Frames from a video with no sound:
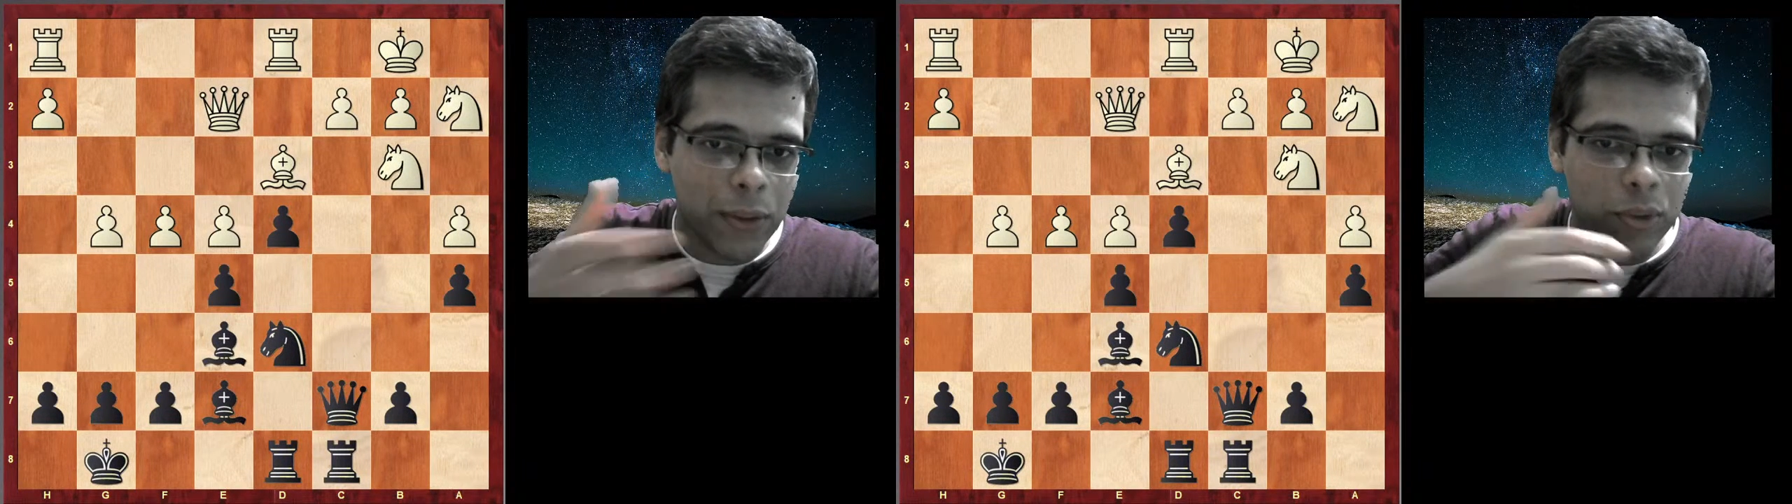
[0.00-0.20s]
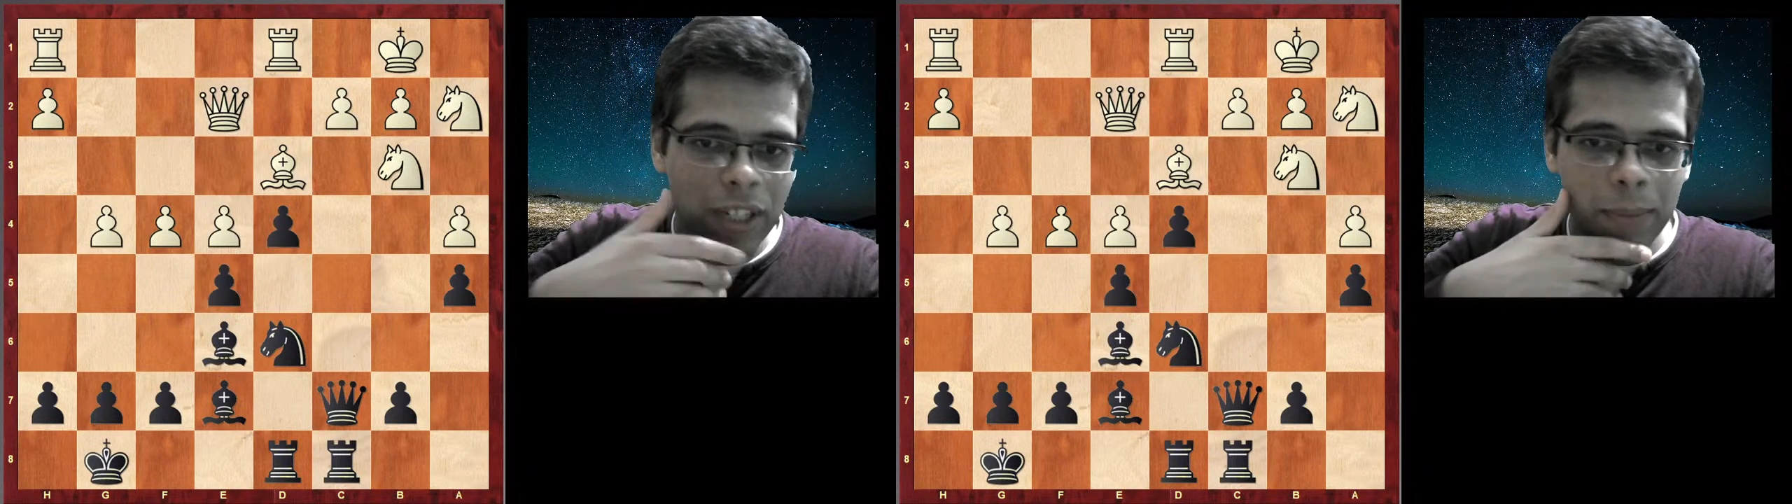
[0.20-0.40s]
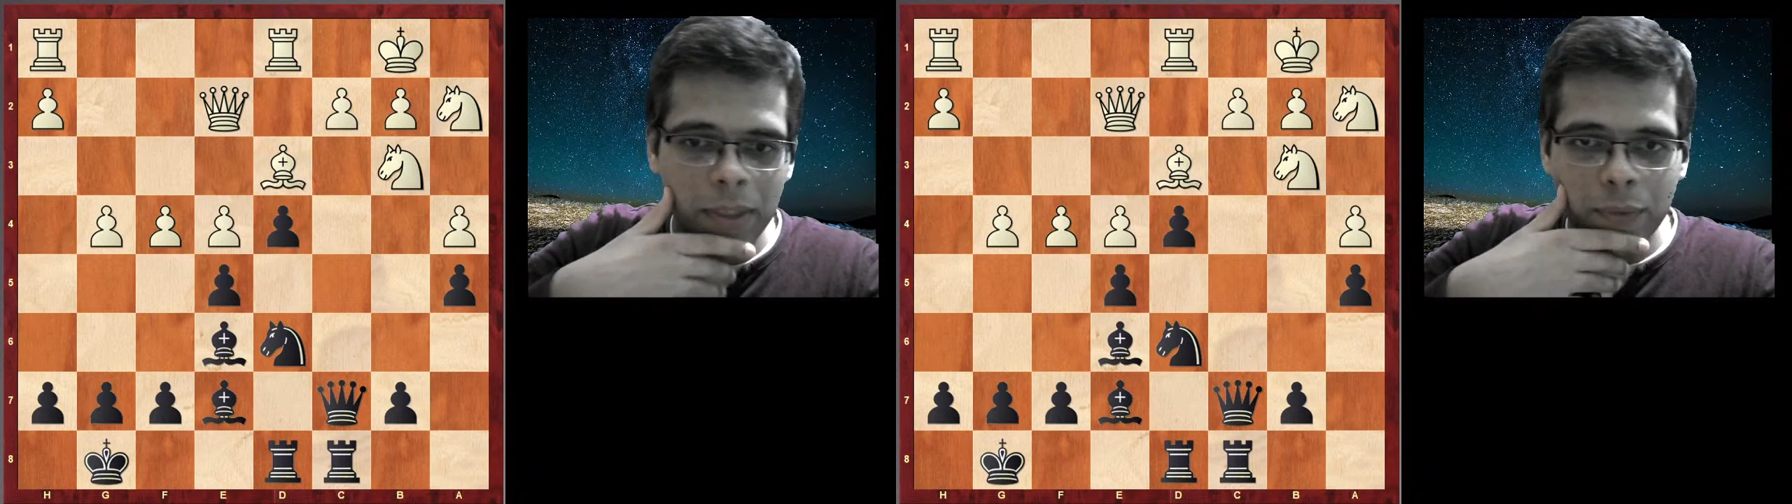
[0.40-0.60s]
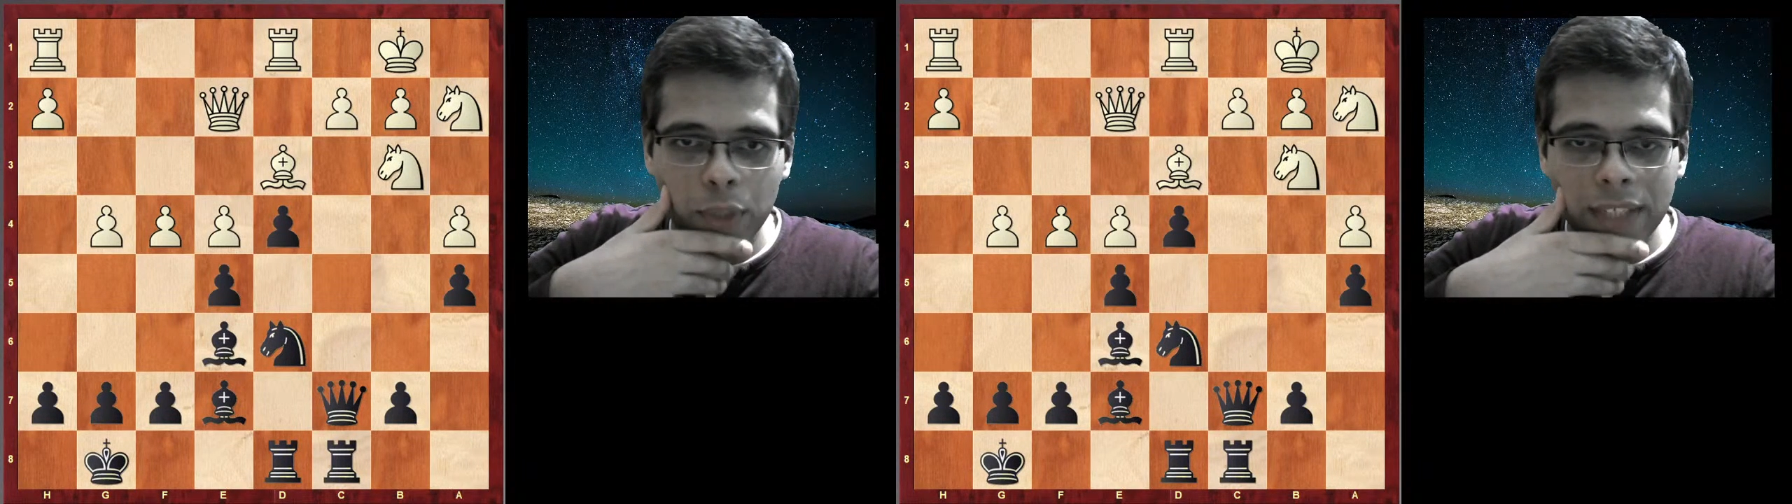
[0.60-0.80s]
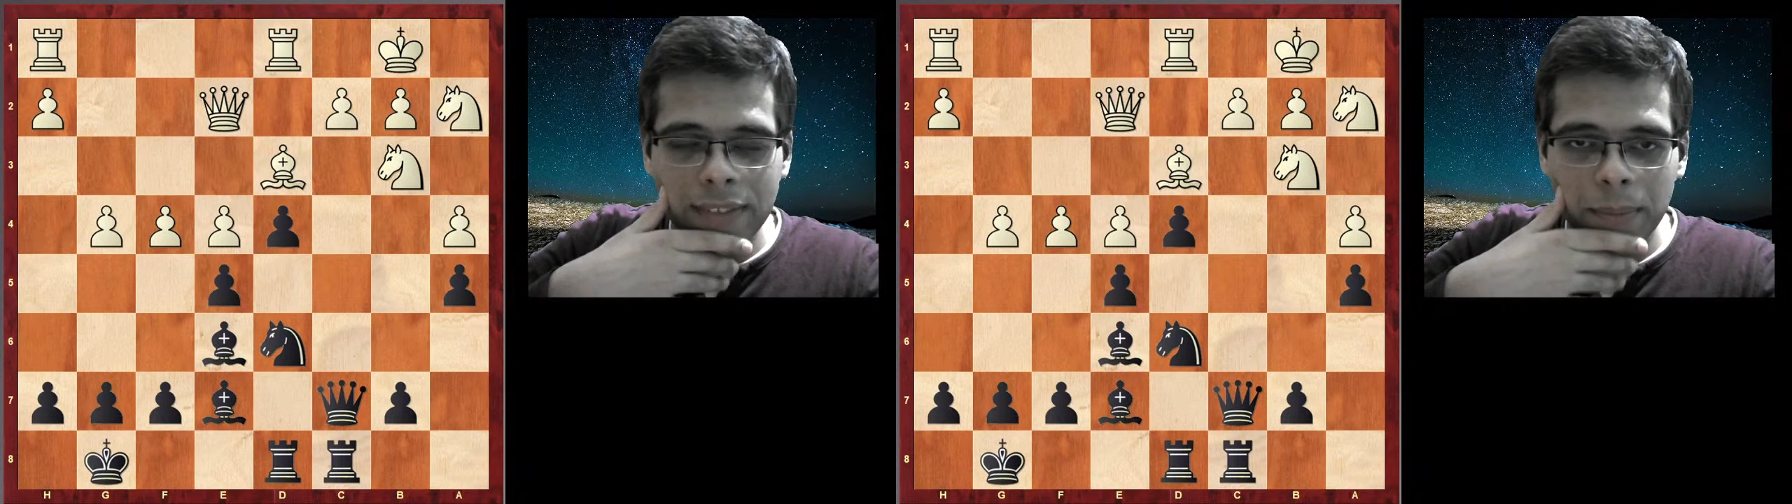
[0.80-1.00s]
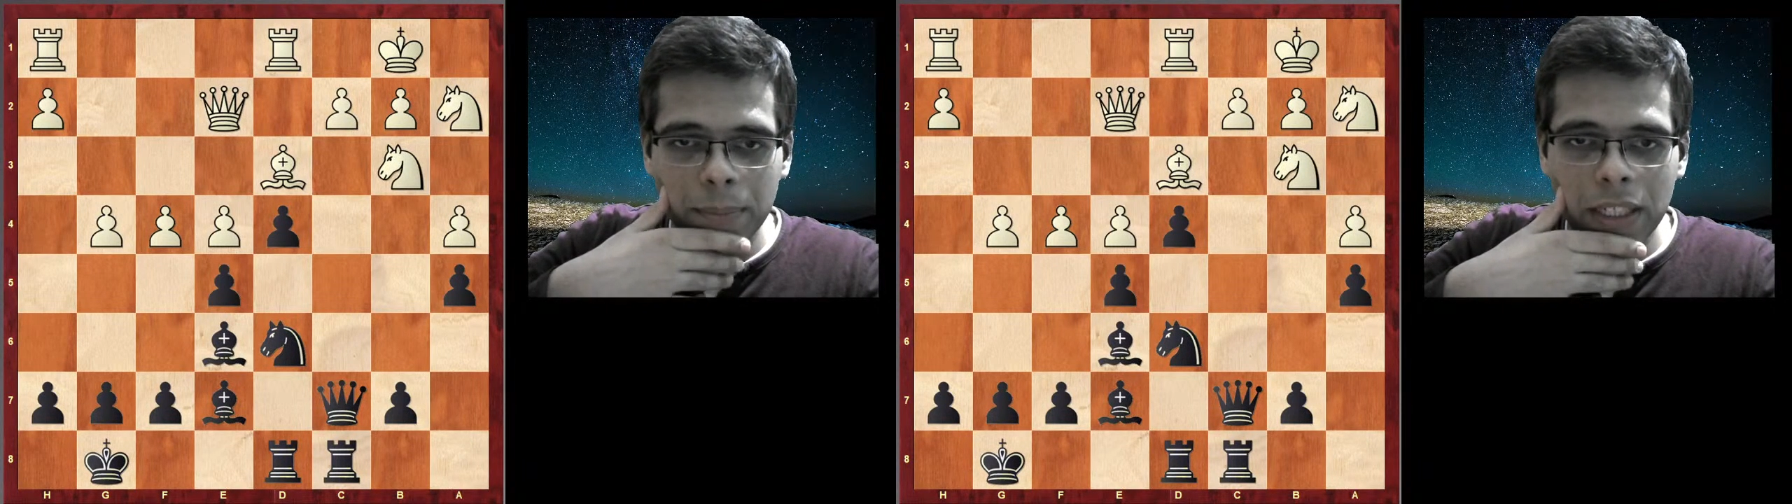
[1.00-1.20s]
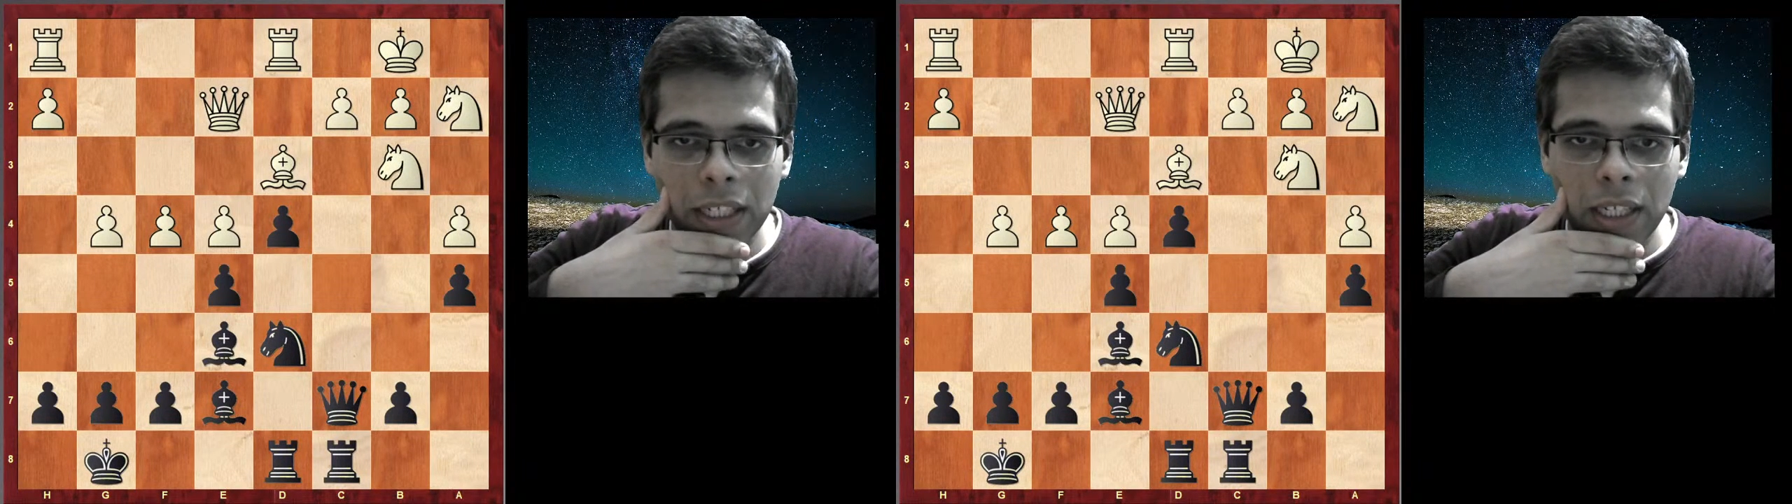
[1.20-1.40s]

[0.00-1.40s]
3 months, for example.